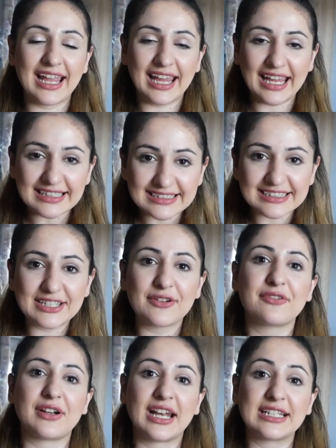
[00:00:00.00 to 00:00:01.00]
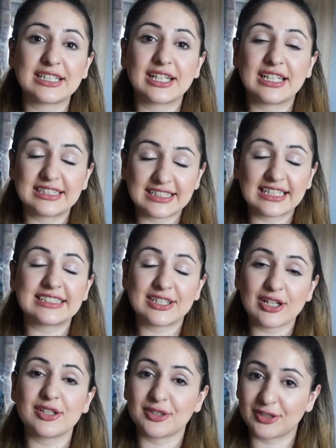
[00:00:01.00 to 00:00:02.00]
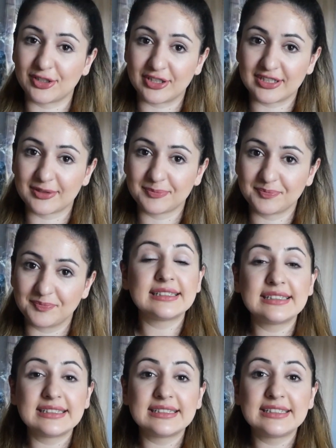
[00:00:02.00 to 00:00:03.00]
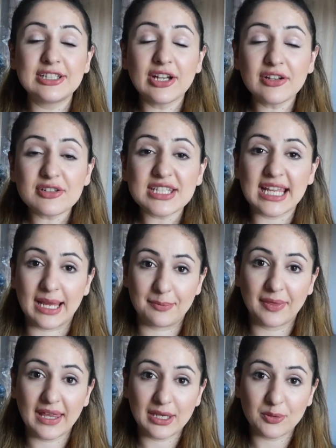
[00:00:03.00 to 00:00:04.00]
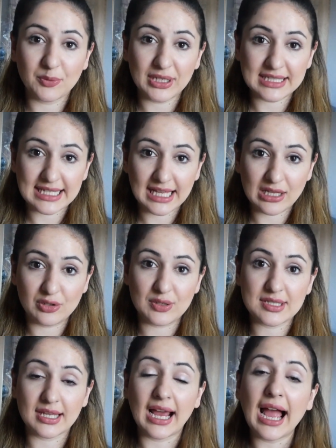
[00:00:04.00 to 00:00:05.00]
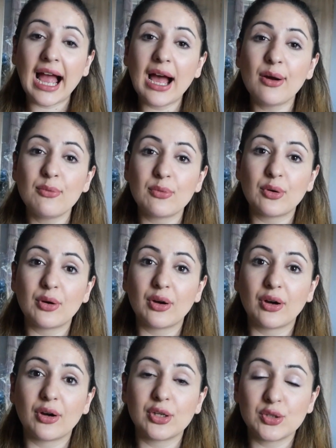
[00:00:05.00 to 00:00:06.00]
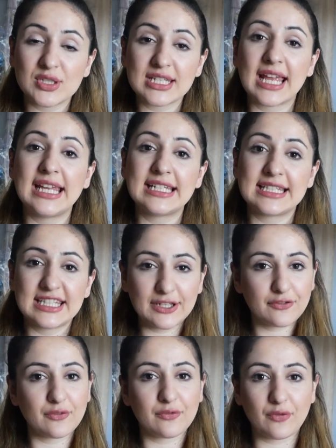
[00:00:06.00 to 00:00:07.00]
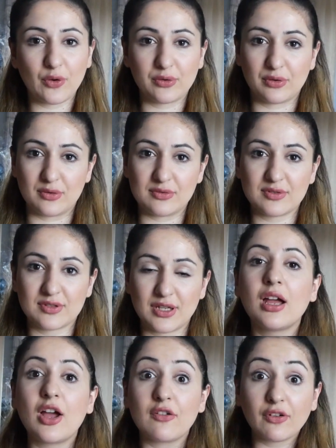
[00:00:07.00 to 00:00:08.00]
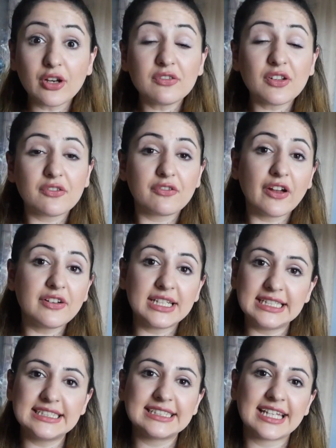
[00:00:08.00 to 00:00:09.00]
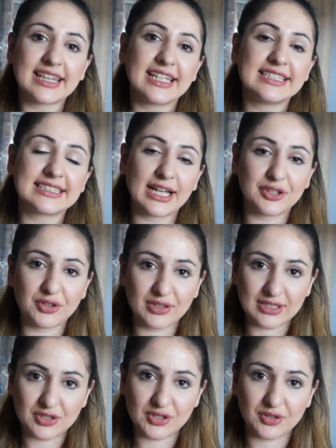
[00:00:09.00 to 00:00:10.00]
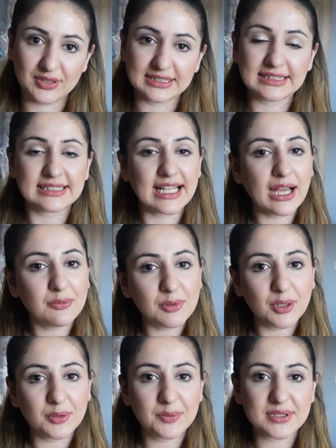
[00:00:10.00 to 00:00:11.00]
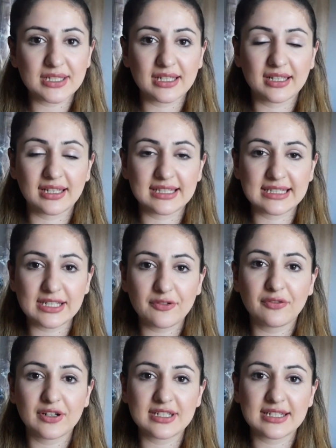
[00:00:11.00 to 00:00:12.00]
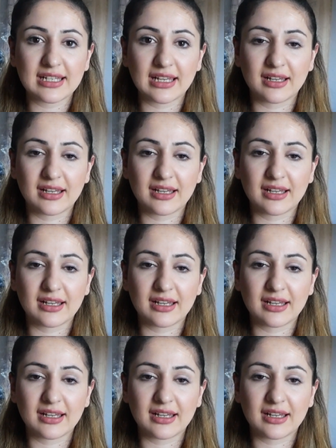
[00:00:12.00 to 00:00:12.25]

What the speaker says: it's different and it's gonna look good. The other tip that I want to tell you is that how you take different photos. One of the very easy things that you can do is download a different